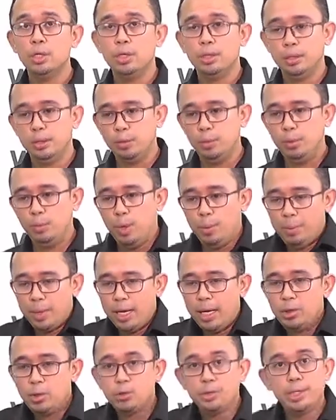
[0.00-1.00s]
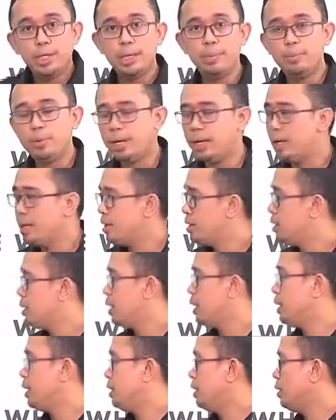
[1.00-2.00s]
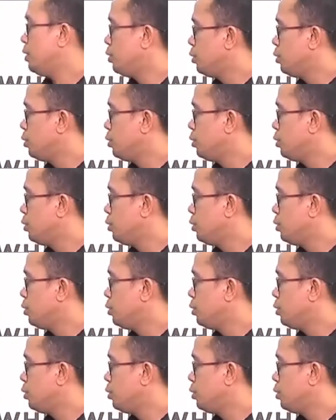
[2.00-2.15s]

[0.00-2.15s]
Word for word: We plan to rebrand and